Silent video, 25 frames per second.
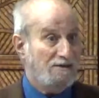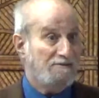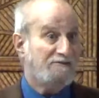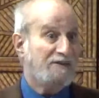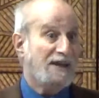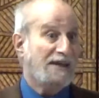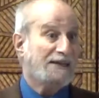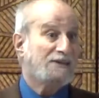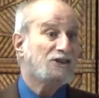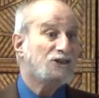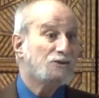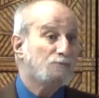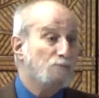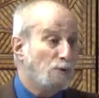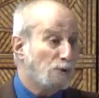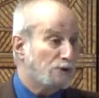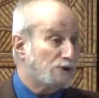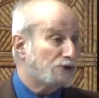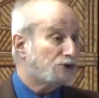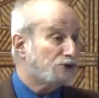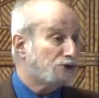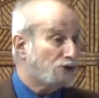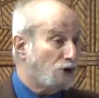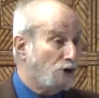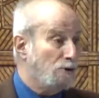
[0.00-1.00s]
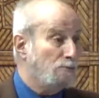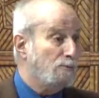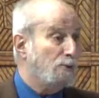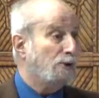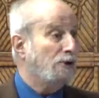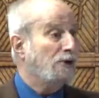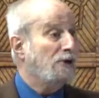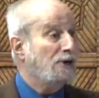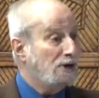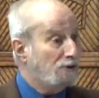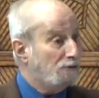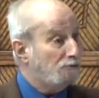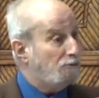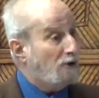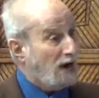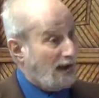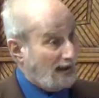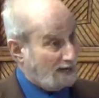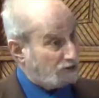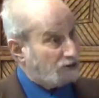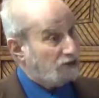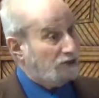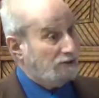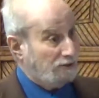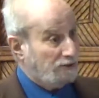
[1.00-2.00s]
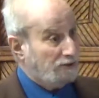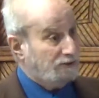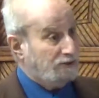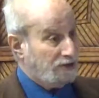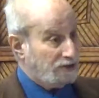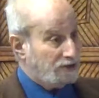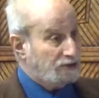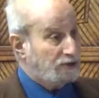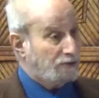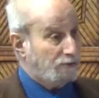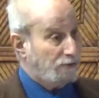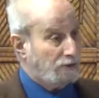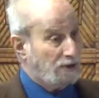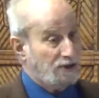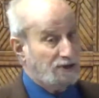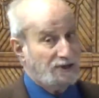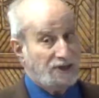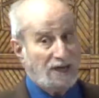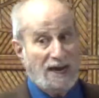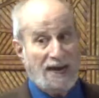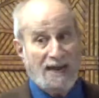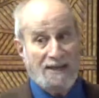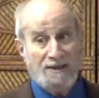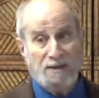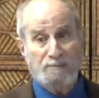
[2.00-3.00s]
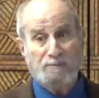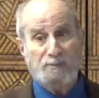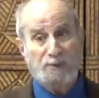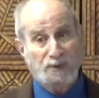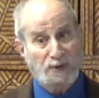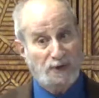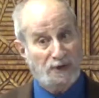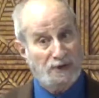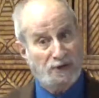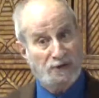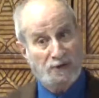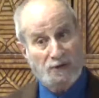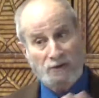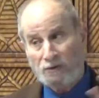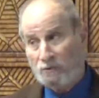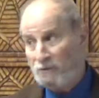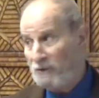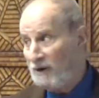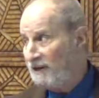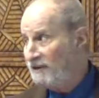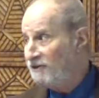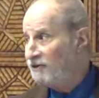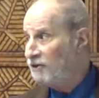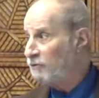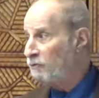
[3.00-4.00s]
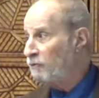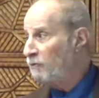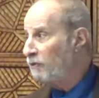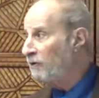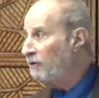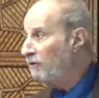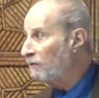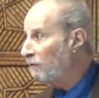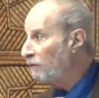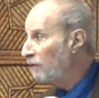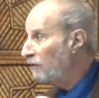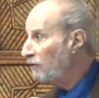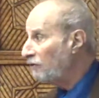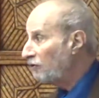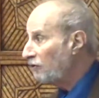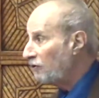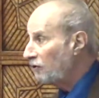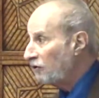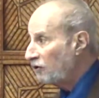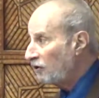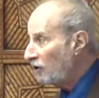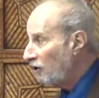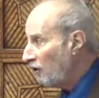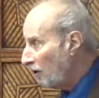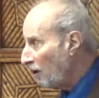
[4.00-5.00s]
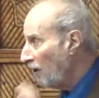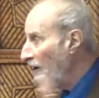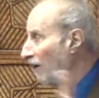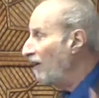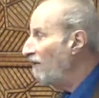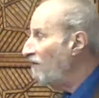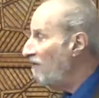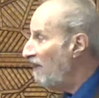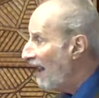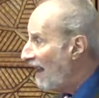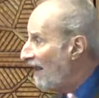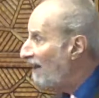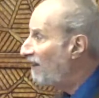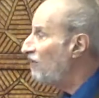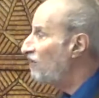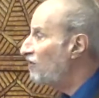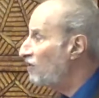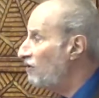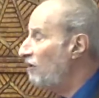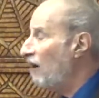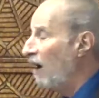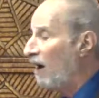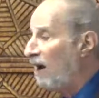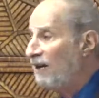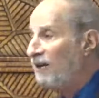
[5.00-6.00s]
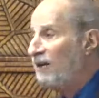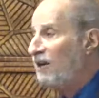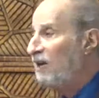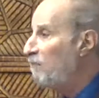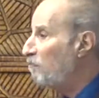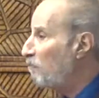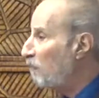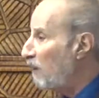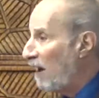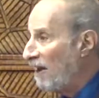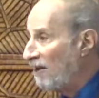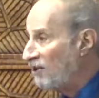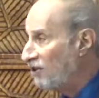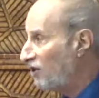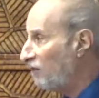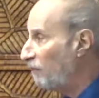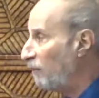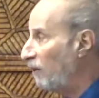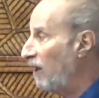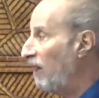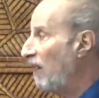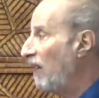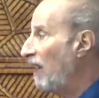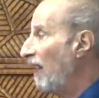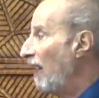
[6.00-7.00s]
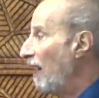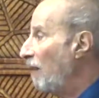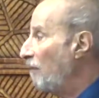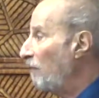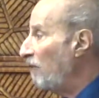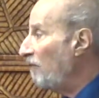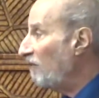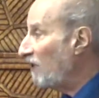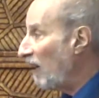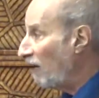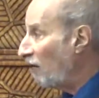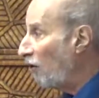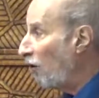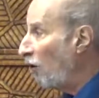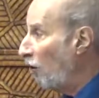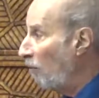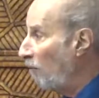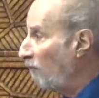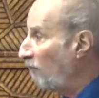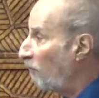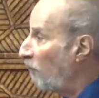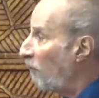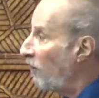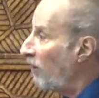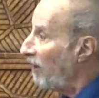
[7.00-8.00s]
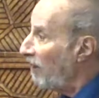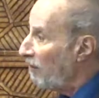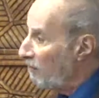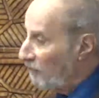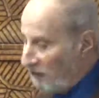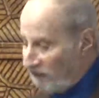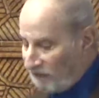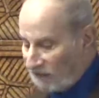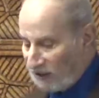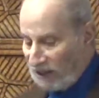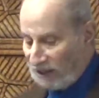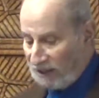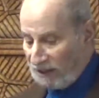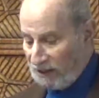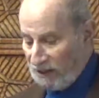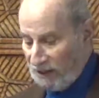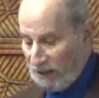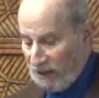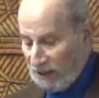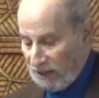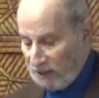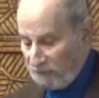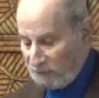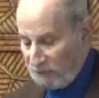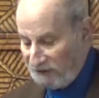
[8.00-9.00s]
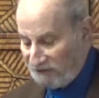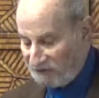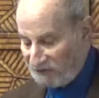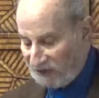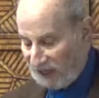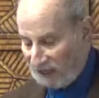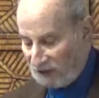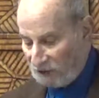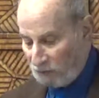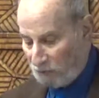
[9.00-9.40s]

effect is more sober, rational discourse, and the political winds will turn. That is not impossible, and we've got to hope for it, and we've got to